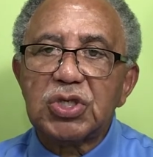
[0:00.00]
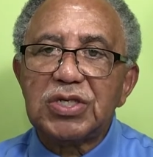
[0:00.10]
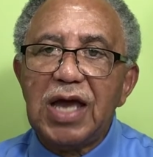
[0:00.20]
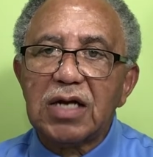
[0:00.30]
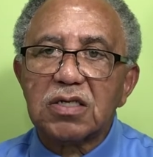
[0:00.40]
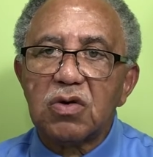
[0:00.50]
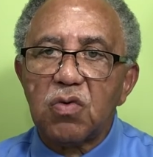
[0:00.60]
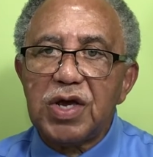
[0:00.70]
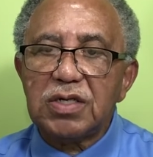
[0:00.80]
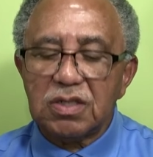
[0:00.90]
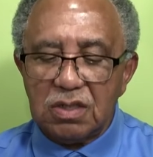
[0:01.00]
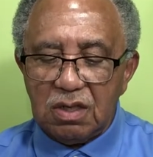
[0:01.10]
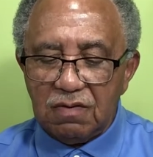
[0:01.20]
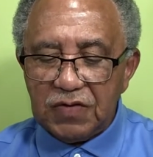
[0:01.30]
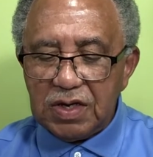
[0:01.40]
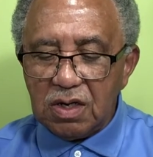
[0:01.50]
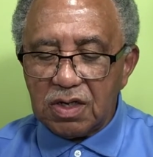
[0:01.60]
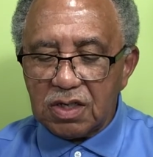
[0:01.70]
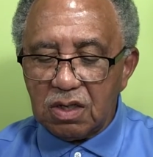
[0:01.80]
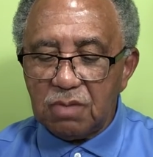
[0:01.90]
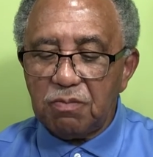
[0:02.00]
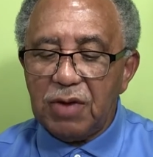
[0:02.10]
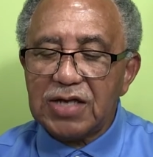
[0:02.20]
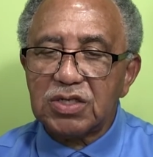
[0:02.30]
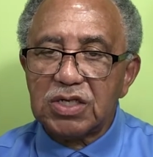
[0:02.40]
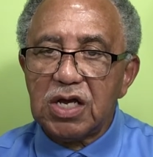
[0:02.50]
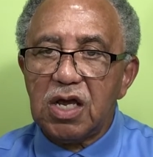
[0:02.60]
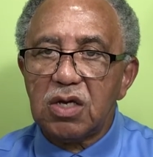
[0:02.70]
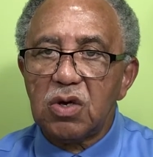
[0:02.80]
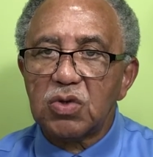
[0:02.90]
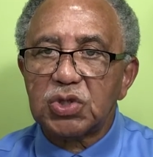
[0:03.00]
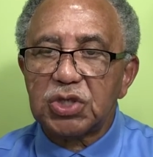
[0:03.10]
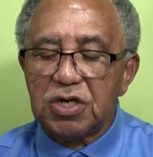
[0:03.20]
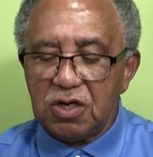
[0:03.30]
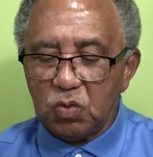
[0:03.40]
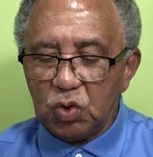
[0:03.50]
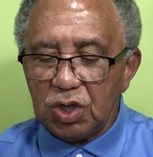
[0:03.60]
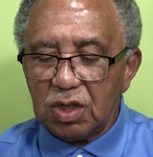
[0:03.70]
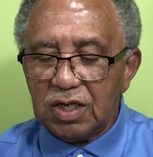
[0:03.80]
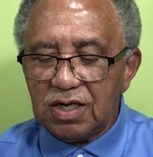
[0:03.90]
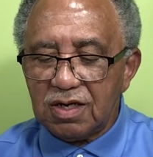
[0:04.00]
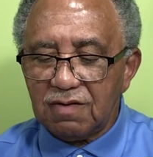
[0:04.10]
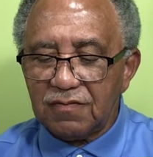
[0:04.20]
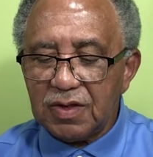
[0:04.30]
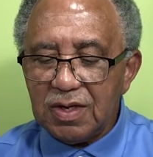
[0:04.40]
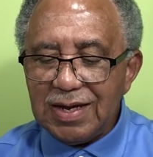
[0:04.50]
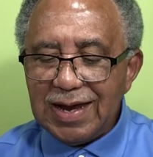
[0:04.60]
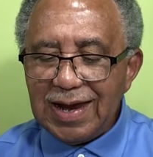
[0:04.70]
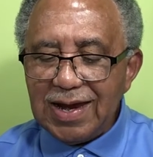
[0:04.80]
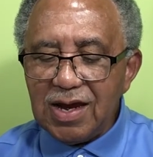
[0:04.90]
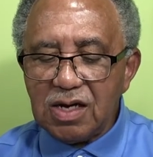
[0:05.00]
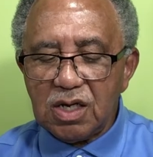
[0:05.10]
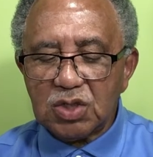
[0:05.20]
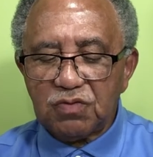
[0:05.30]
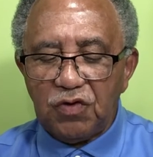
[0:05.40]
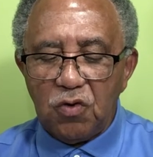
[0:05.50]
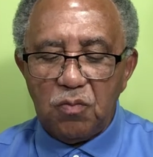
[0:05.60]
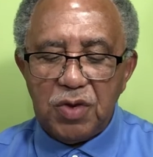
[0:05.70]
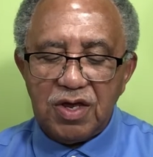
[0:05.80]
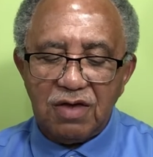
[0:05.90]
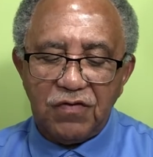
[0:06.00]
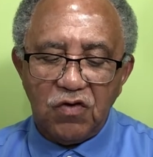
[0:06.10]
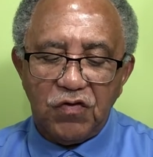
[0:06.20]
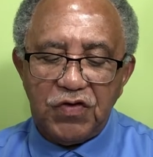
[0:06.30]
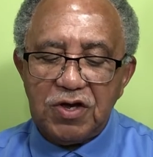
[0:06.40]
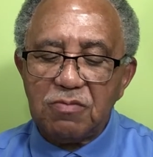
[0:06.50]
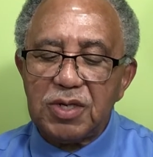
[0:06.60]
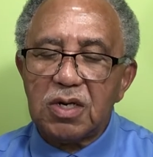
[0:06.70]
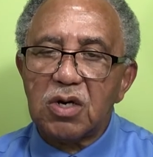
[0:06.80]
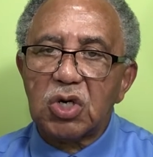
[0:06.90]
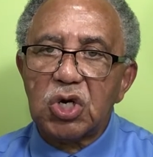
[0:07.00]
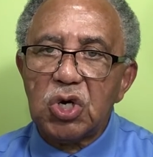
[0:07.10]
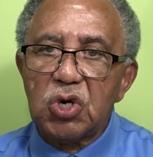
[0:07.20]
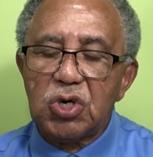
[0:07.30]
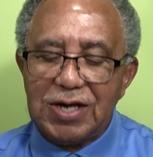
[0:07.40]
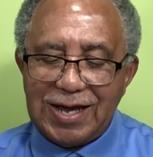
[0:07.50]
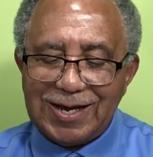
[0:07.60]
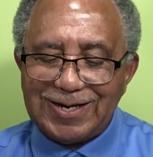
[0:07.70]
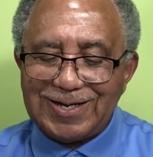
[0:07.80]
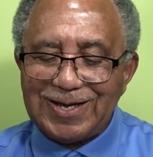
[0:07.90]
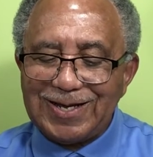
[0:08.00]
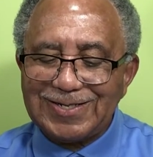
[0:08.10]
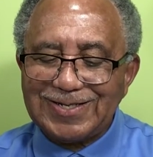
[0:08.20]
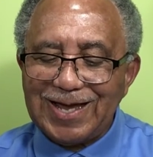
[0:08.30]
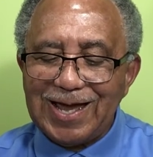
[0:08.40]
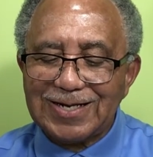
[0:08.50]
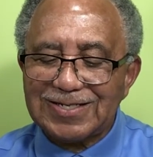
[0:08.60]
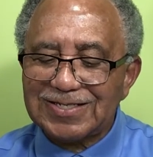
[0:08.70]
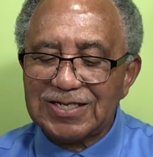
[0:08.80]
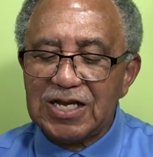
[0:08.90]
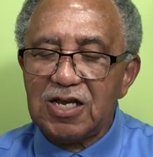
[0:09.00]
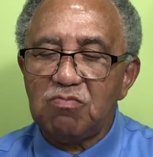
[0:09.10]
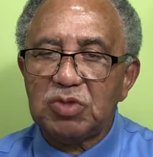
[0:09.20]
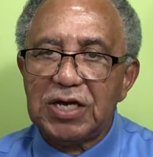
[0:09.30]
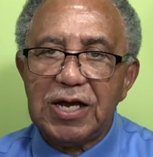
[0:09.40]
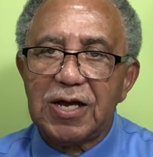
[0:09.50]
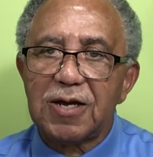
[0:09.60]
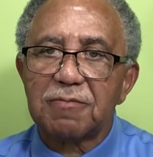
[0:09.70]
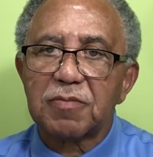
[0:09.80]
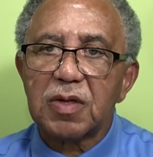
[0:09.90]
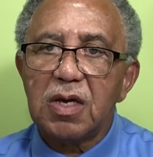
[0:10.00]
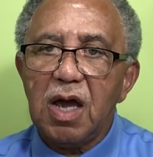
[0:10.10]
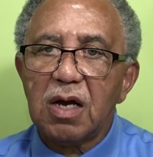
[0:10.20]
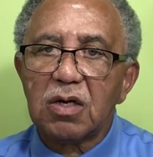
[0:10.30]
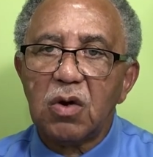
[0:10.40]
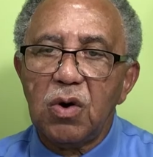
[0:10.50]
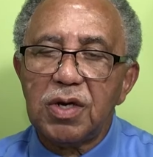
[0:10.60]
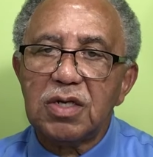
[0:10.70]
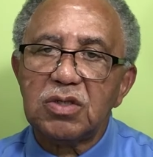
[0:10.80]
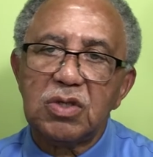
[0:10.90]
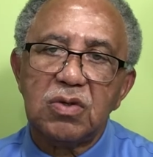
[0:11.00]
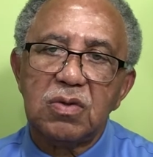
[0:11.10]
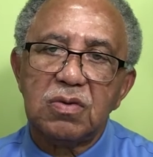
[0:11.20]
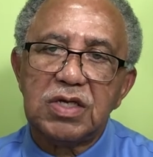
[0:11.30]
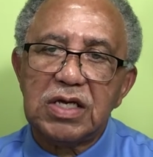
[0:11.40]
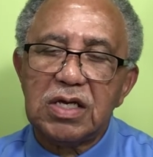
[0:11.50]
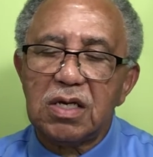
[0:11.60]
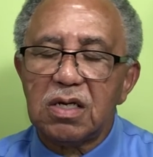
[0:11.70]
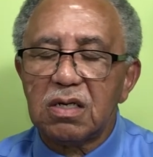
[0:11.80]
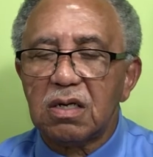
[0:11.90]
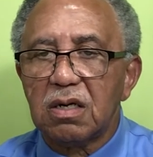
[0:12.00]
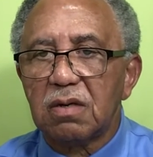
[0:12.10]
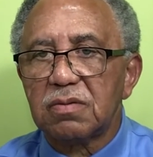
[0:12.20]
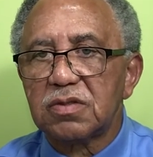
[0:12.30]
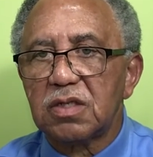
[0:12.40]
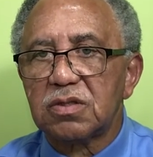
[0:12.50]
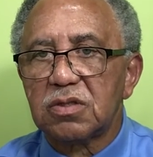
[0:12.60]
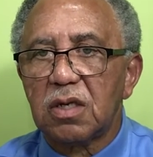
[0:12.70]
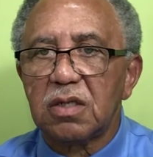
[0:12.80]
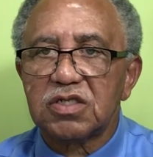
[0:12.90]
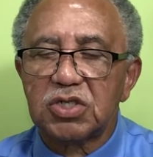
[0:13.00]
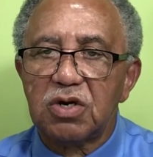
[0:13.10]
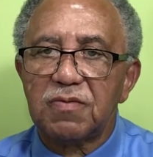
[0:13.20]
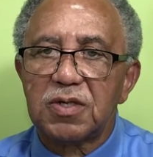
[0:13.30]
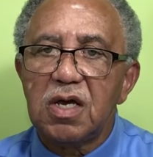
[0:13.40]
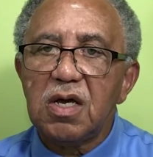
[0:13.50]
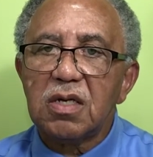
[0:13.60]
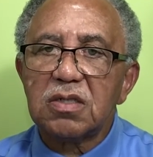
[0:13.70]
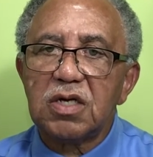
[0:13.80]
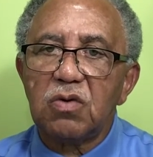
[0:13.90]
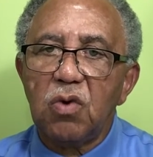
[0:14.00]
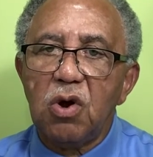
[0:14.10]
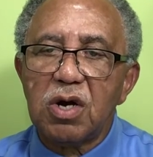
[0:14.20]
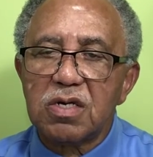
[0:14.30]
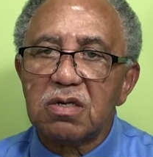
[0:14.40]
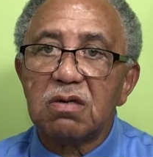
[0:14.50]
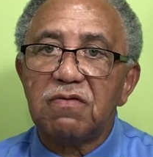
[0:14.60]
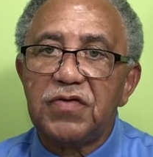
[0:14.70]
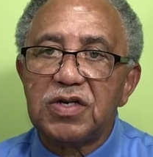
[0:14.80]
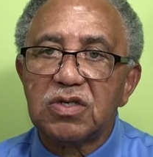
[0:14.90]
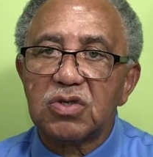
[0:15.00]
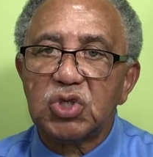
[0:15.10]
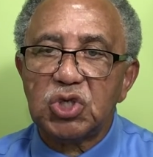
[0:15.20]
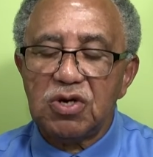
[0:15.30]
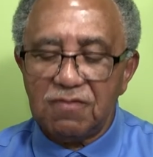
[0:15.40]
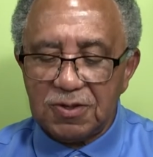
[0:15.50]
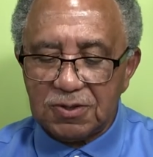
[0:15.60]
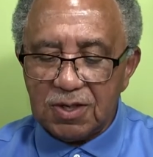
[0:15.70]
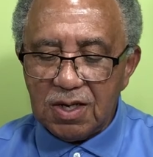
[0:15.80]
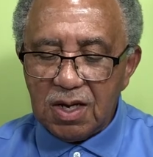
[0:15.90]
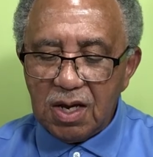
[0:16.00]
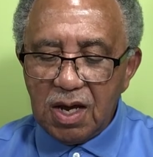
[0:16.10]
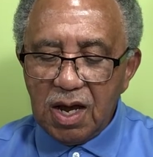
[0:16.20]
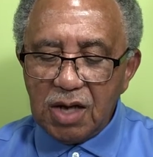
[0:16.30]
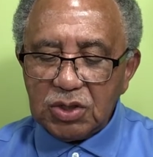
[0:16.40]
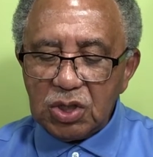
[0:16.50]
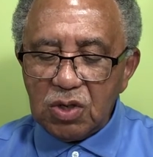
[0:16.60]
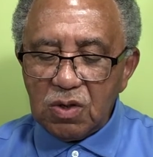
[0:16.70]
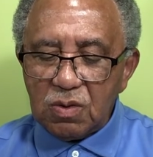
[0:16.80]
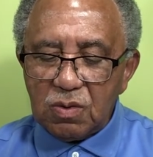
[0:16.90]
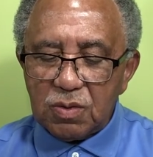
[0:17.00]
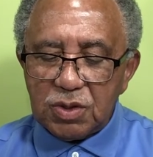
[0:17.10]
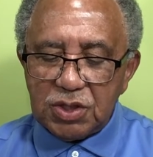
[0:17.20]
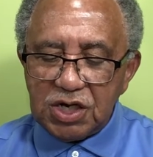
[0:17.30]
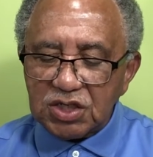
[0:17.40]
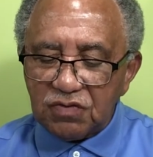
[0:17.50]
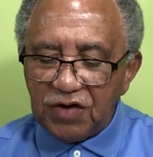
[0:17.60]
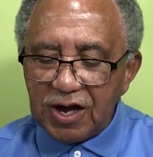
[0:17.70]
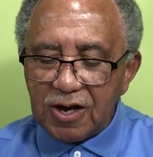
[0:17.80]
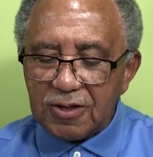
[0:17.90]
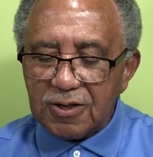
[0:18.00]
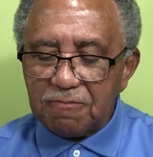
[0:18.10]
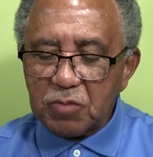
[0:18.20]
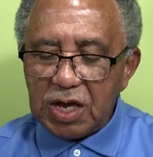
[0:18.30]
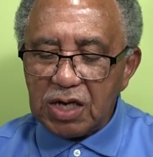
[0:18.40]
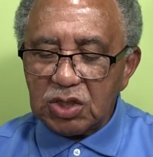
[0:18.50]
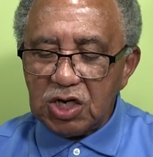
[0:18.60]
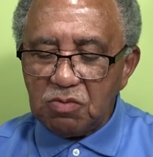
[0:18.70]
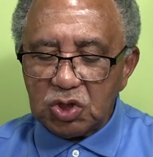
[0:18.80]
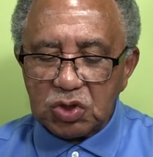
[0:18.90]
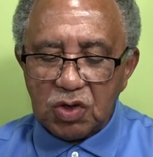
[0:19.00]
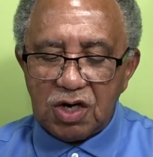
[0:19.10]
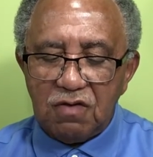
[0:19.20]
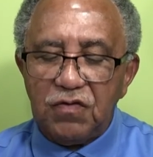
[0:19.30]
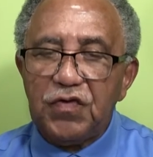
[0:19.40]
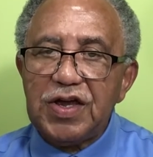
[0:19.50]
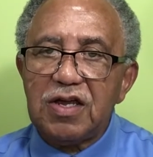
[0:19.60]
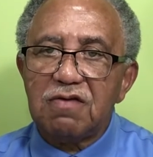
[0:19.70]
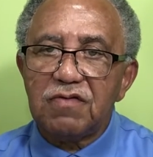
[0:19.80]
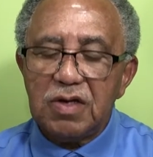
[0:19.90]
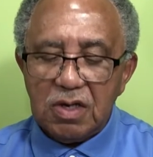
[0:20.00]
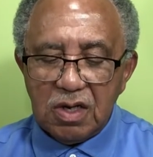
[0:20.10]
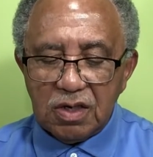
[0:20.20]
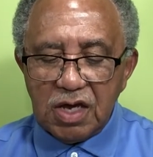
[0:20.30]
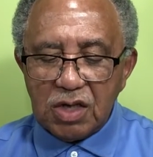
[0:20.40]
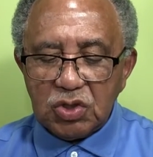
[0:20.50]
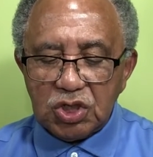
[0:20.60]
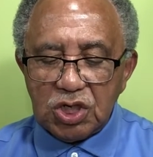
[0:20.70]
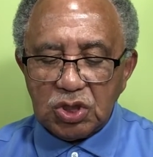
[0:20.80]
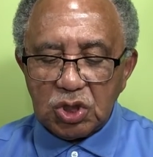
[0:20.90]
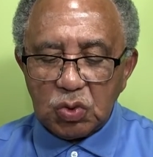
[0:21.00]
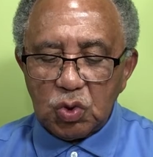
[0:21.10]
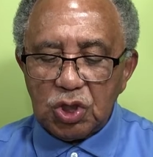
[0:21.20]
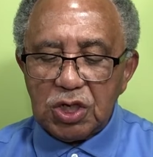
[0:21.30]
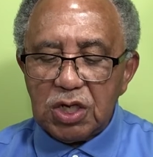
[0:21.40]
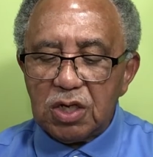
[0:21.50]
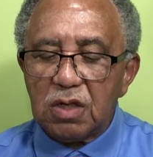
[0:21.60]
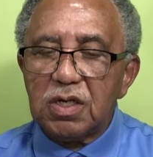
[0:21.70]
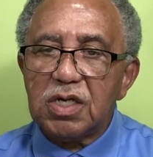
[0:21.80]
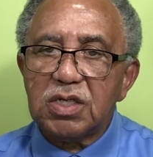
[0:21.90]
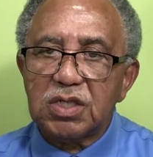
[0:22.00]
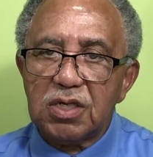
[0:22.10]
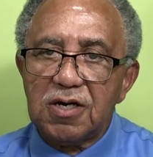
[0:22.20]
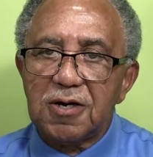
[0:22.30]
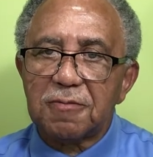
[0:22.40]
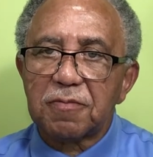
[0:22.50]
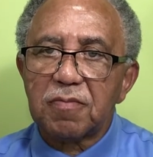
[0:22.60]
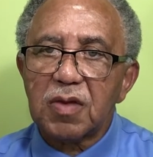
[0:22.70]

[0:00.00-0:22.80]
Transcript: declaration of healing by saying, Your son will live, and its fulfillment occurred at the exact same time, according to the, uh, the servant the royal official servants. And so this father had demonstrated faith that Jesus would heal his son